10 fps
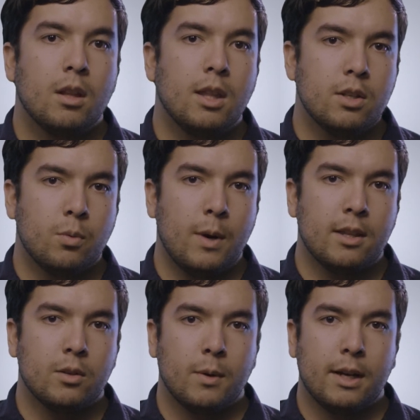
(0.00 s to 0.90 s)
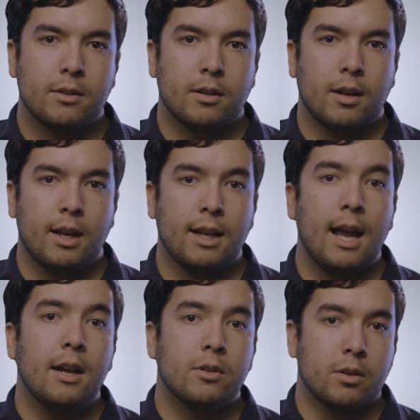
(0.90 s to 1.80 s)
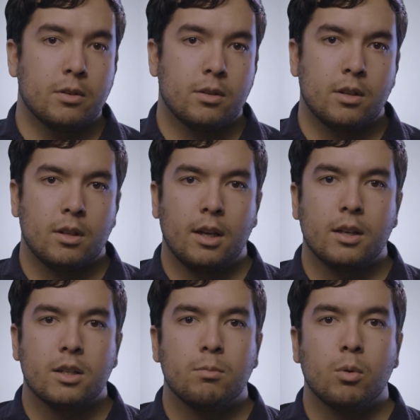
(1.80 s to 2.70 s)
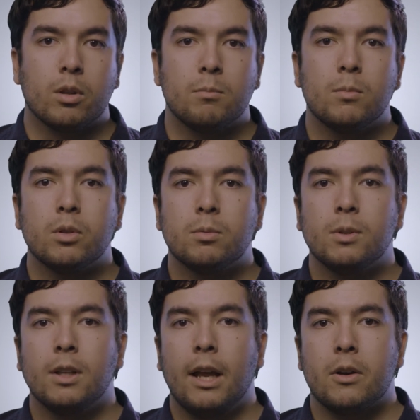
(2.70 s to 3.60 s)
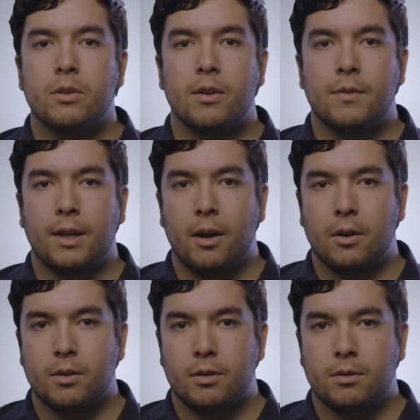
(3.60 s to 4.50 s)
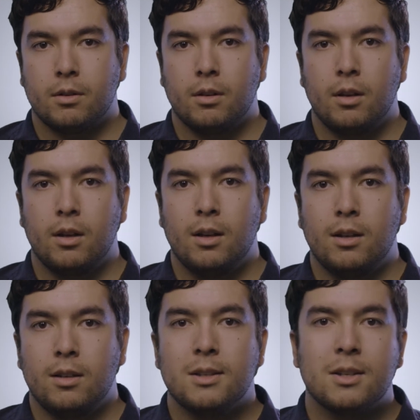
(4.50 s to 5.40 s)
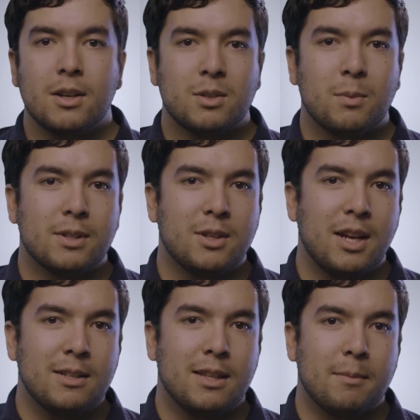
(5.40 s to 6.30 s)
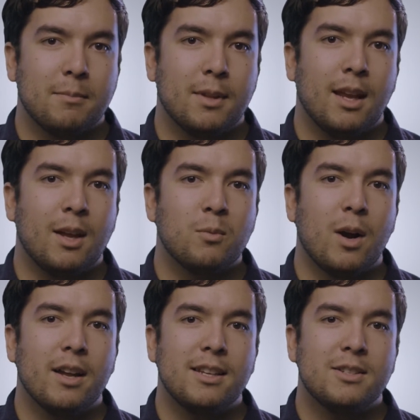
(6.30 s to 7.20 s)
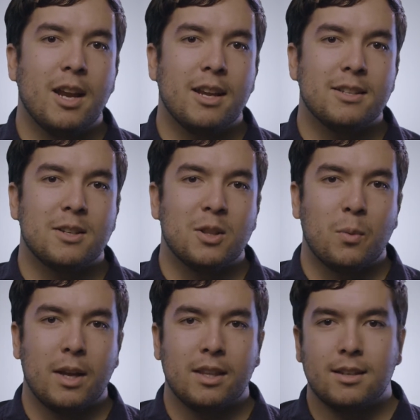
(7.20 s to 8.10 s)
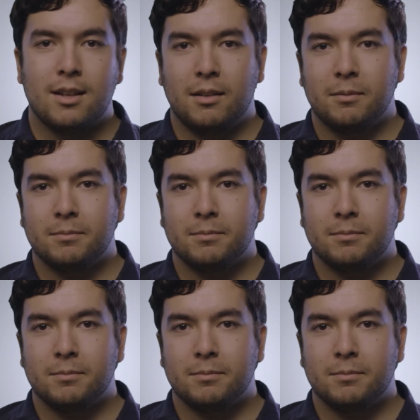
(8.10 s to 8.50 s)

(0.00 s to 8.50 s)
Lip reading: This way the director and actors can explore the multiple layers of the characters, discuss what changed them and why they changed in the way they did.